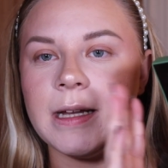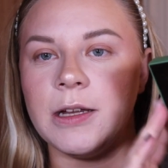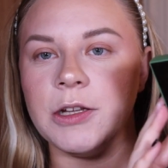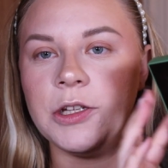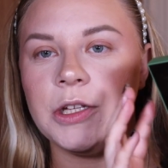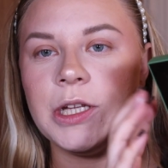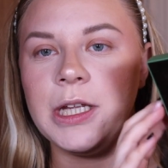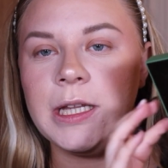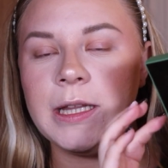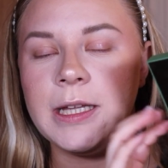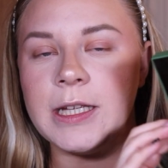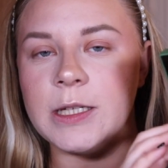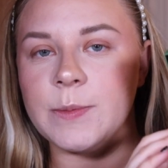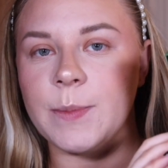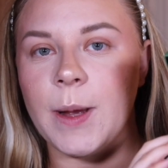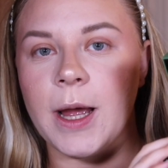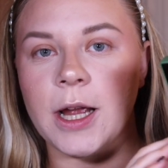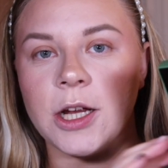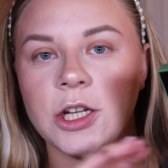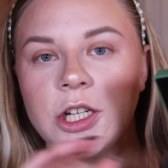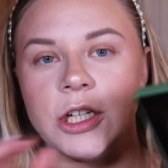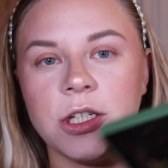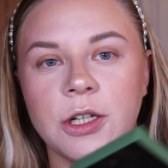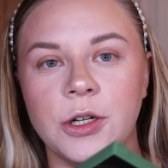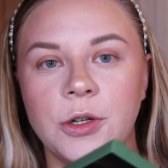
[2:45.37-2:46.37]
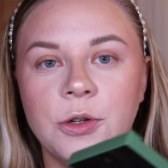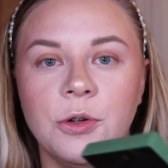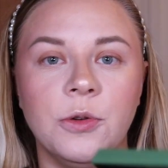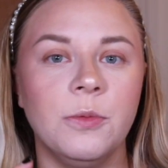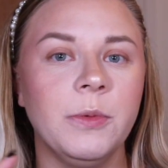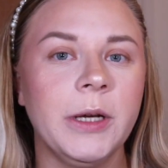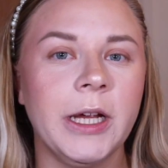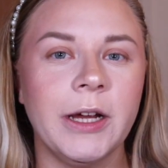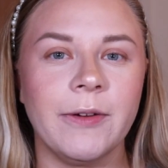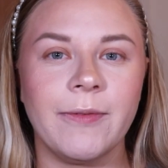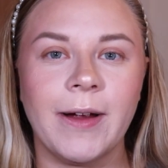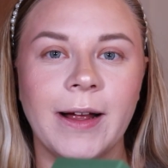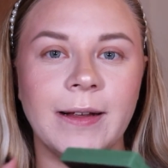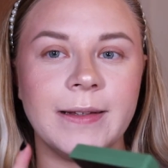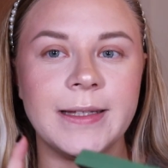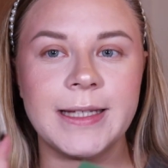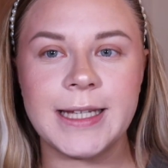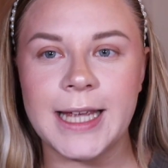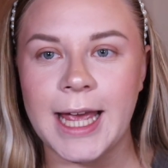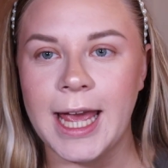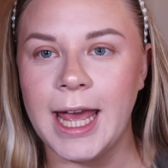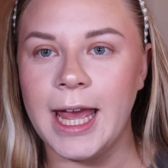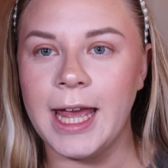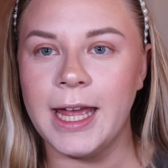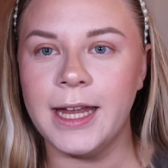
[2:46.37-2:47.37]
like in this packaging, are normally around
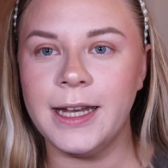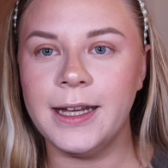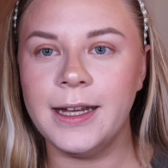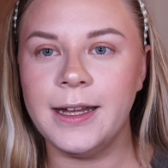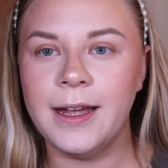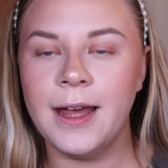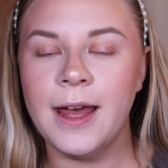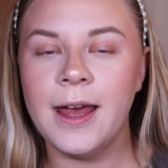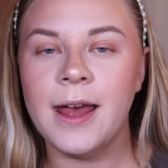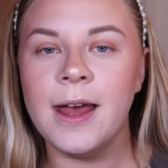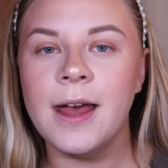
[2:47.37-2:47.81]
10.